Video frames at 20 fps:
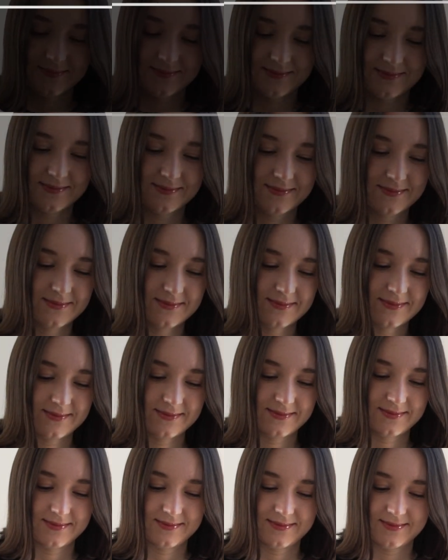
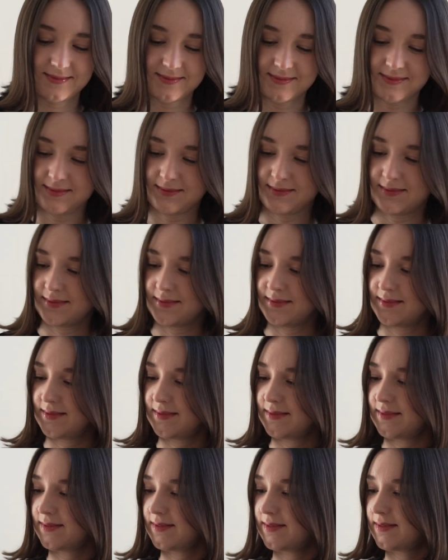
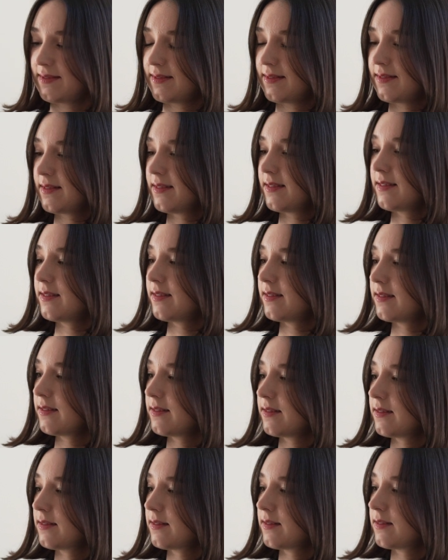
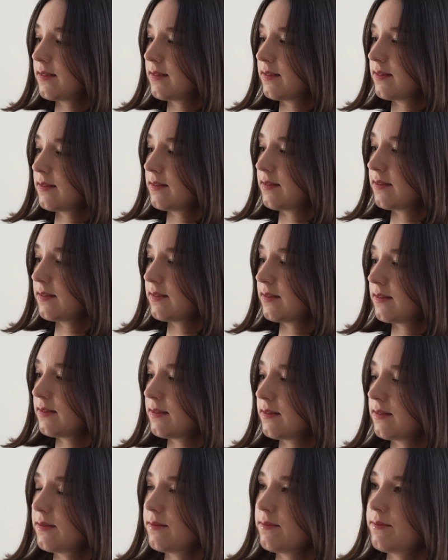
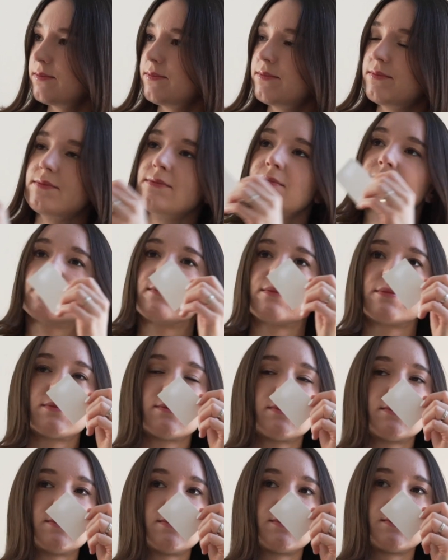
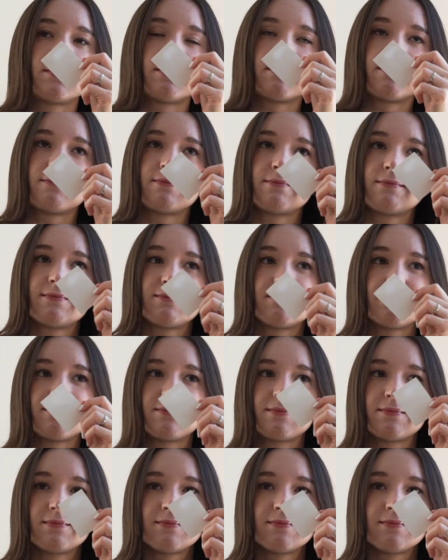Nothing is said.